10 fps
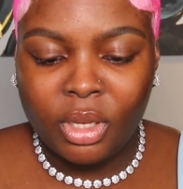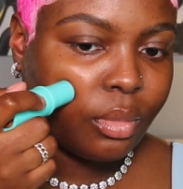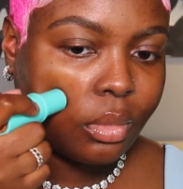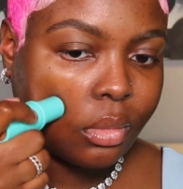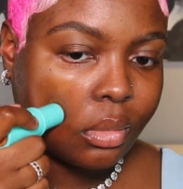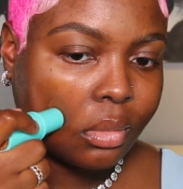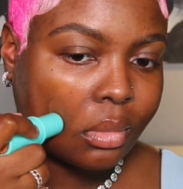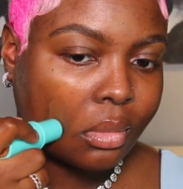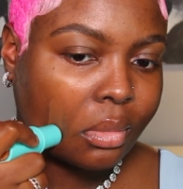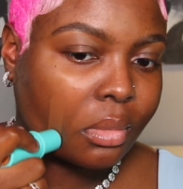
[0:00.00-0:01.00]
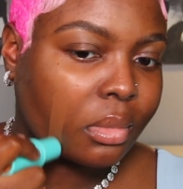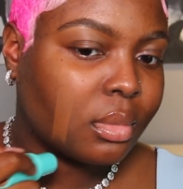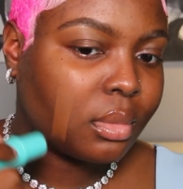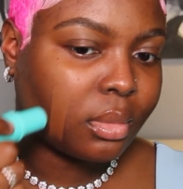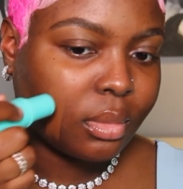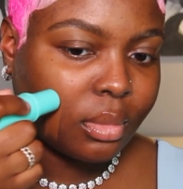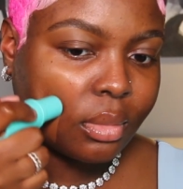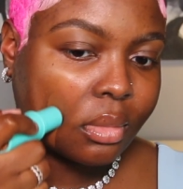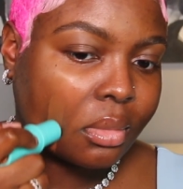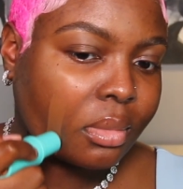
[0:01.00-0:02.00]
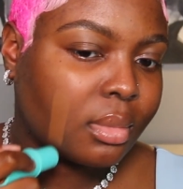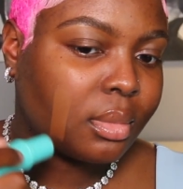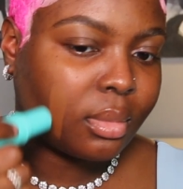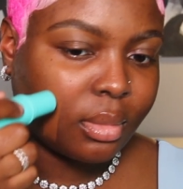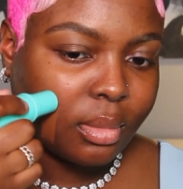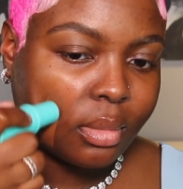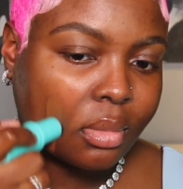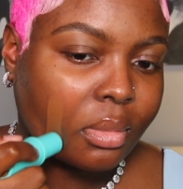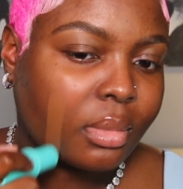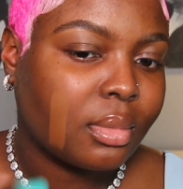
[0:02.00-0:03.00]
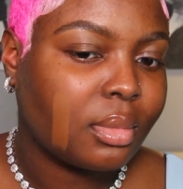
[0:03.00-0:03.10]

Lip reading: So let's swatch this one.